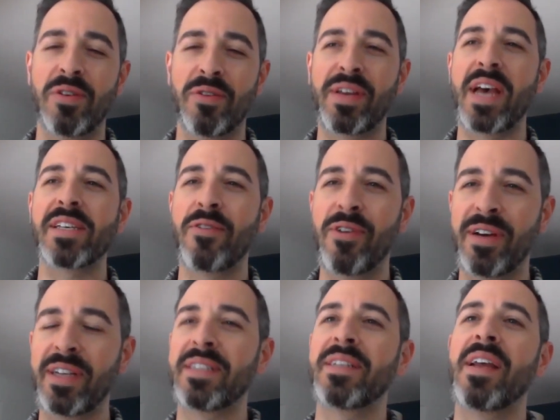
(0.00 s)
Joel
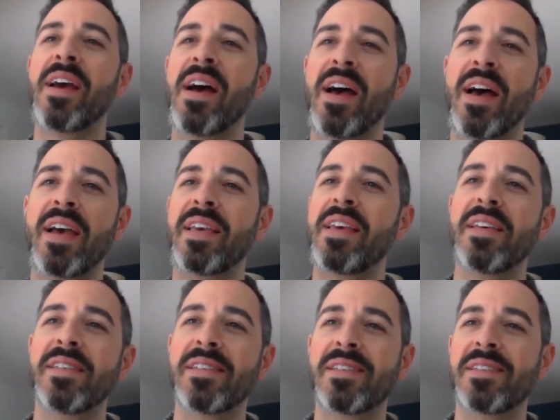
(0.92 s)
Gascoigne.
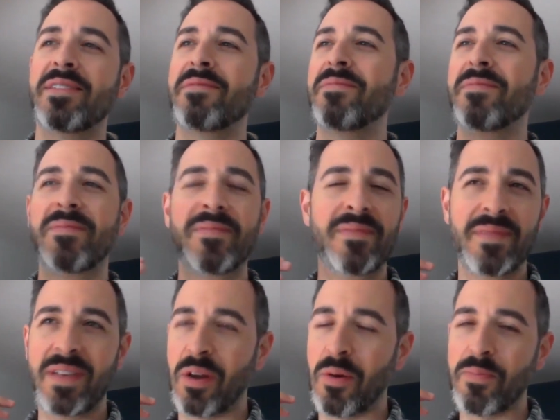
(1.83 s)
He's
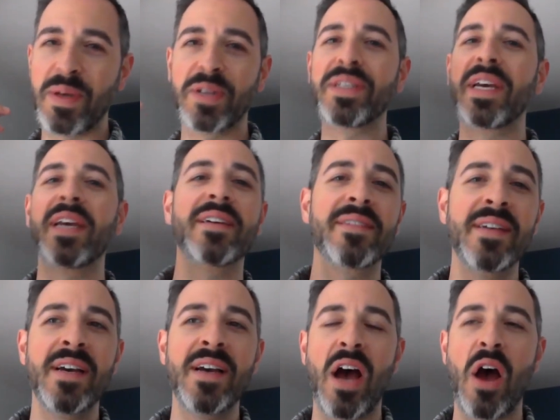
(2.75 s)

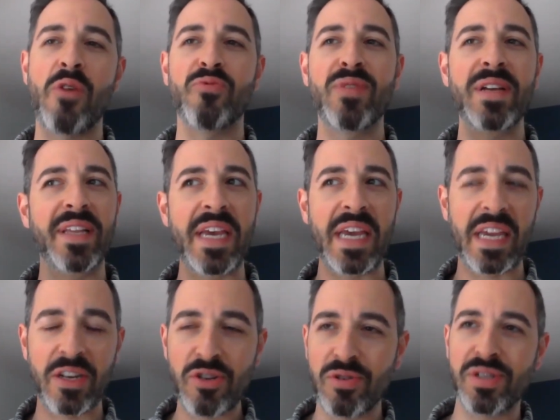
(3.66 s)
building a really
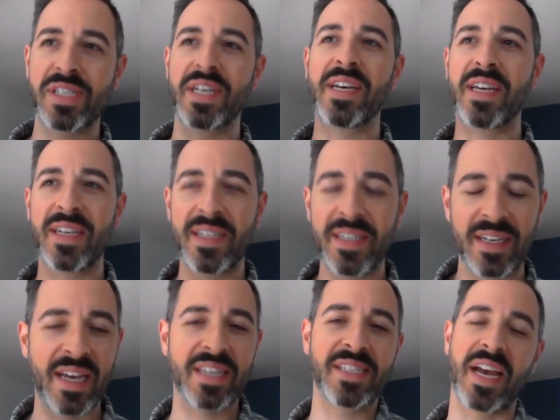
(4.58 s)

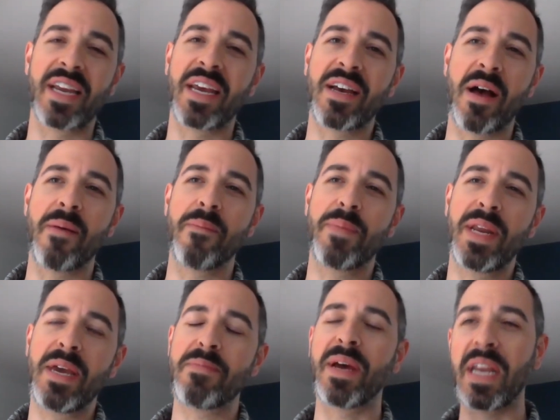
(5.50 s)
interesting, exciting
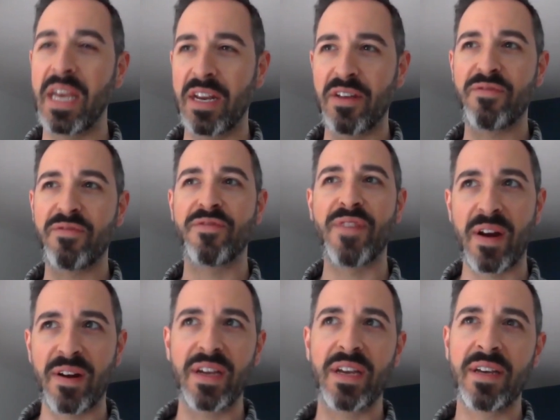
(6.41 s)
company, but in a
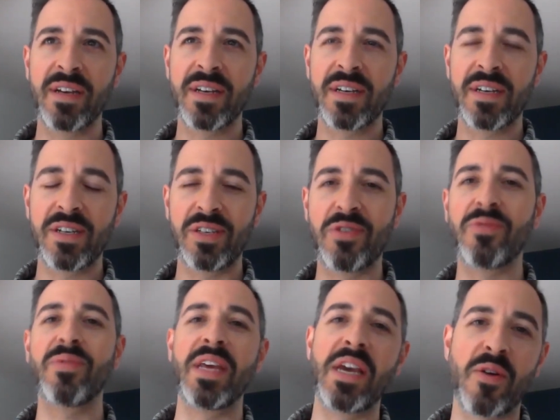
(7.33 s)
very
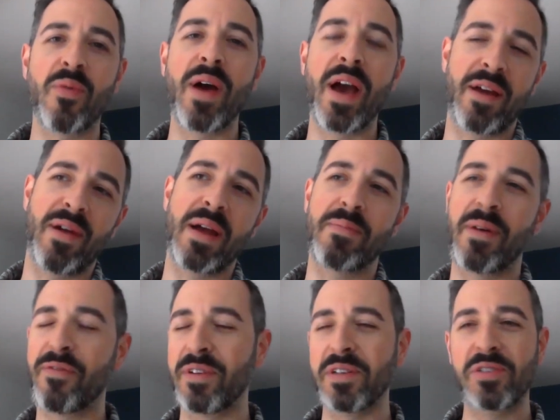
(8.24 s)
unique way, right?
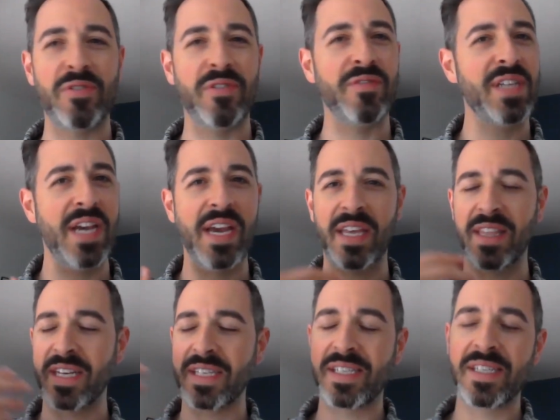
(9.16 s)
Buffer has sort of
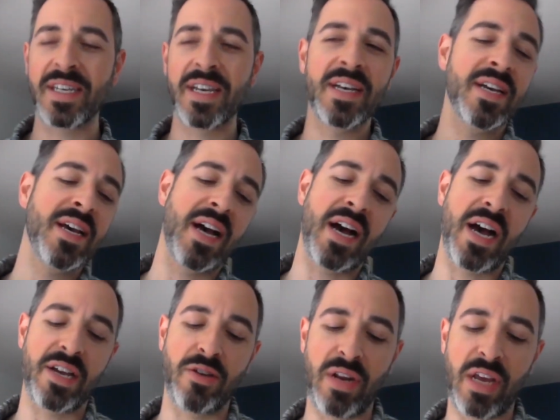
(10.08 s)
taken this
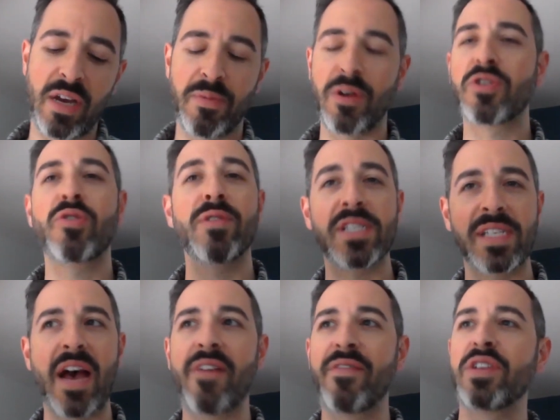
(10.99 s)
unique approach.
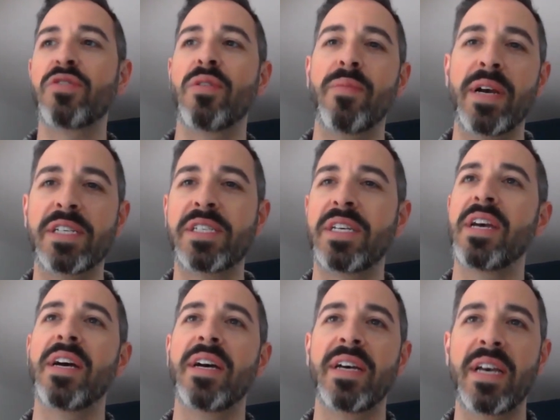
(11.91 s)
Chris Savage from
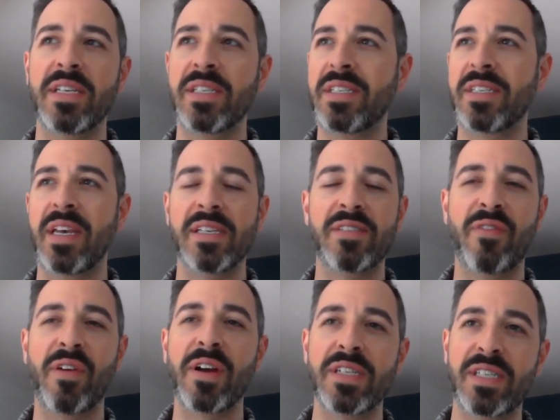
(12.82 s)
Istia
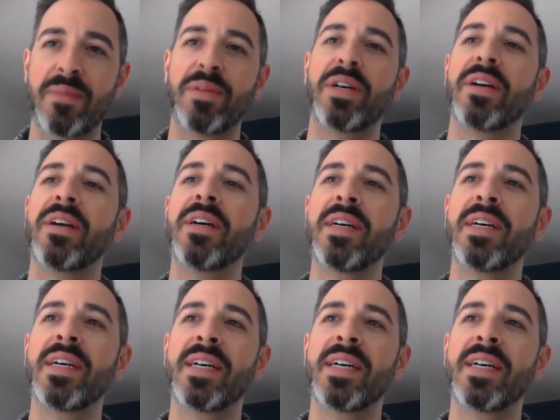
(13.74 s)
is very similar